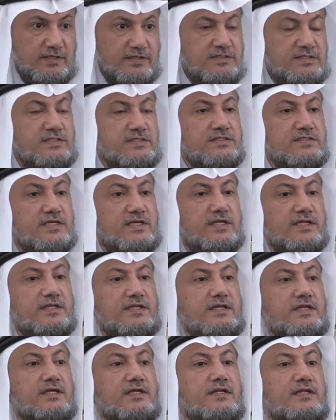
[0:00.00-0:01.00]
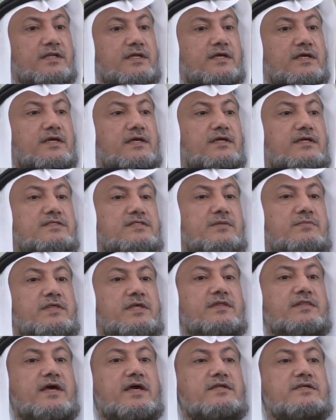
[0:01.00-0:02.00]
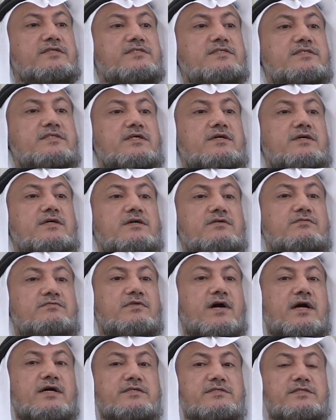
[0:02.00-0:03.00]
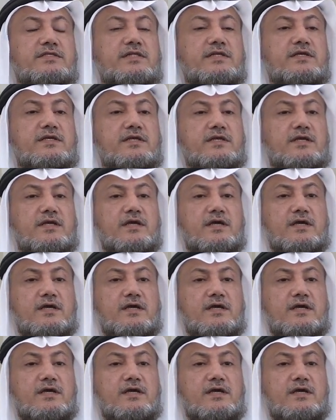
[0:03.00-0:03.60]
This is an, an, uh, something that is uh, vastly